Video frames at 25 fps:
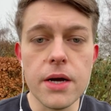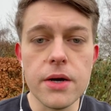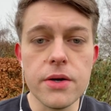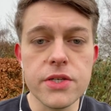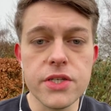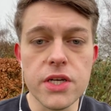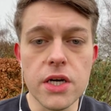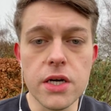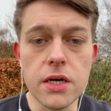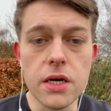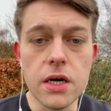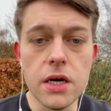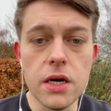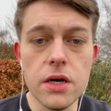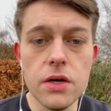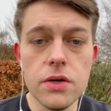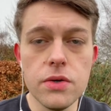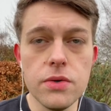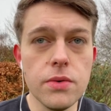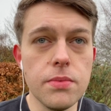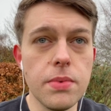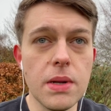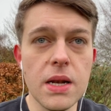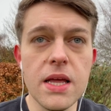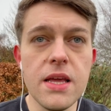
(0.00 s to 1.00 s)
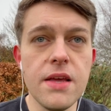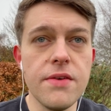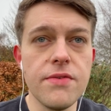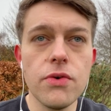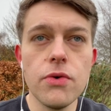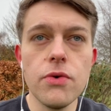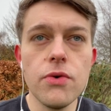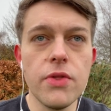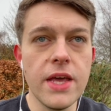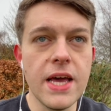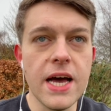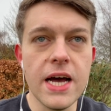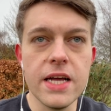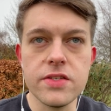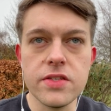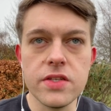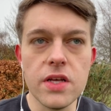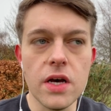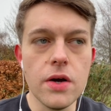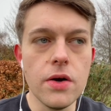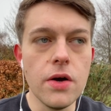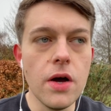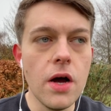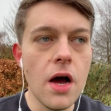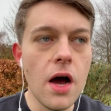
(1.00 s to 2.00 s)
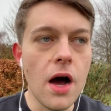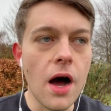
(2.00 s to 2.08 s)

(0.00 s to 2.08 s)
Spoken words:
I was younger who believed all the ads, though.